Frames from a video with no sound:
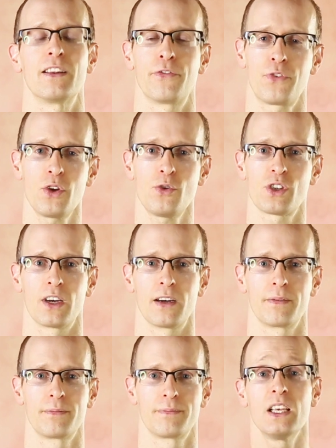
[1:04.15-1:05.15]
in the future.
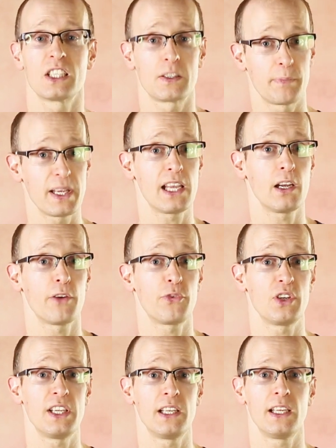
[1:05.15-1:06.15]
Speaking of
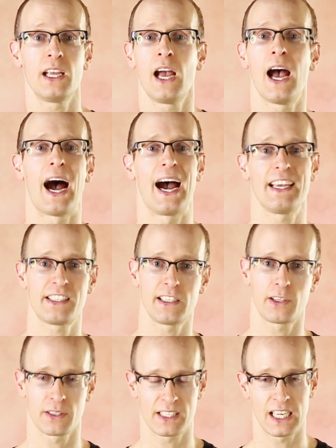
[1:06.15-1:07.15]
Houdini, I
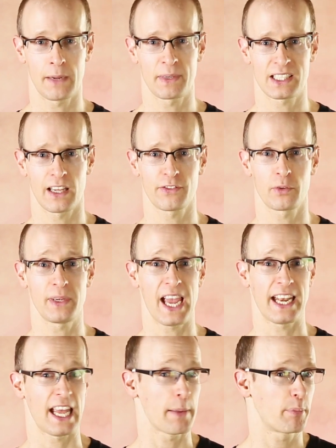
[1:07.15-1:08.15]
still consider myself to be
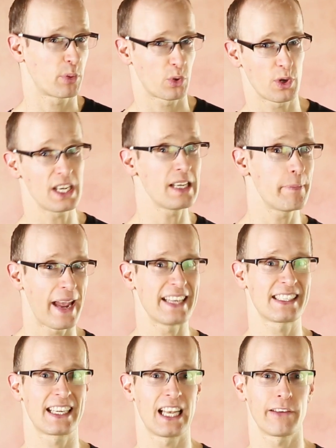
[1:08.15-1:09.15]
at a pretty
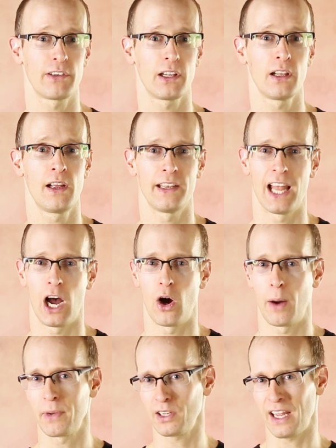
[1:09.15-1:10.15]
basic level.
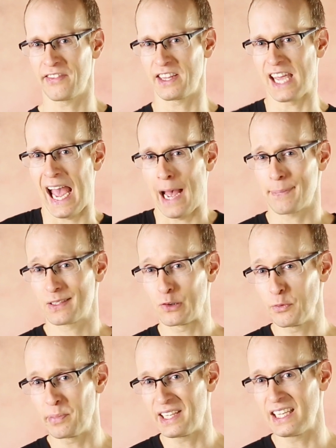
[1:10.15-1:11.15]
Now, I'm not at the
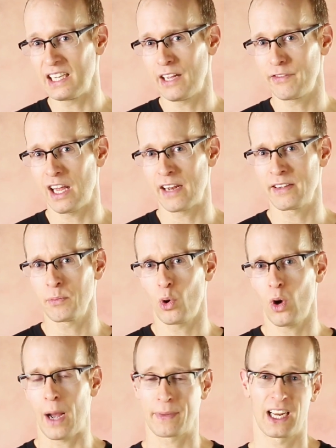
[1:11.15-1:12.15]
absolute beginner level
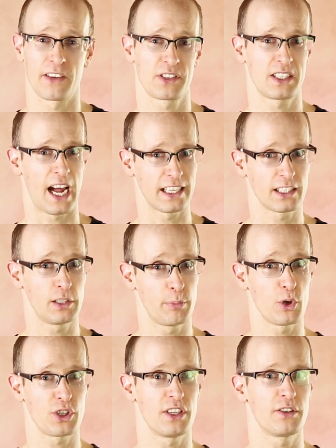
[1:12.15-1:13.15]
anymore, I'm kind of starting to
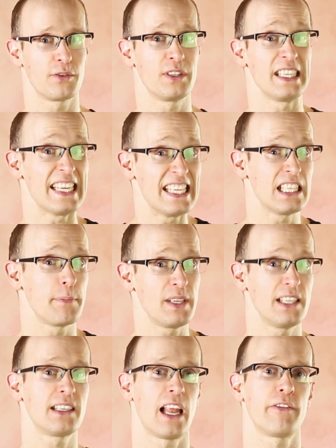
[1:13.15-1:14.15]
push into the
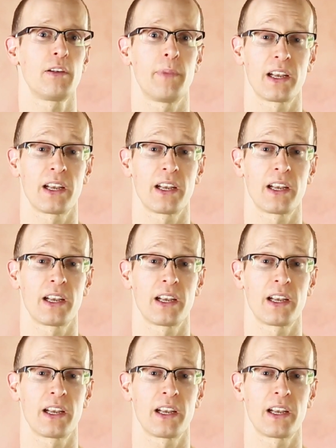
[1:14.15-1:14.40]
intermediate level,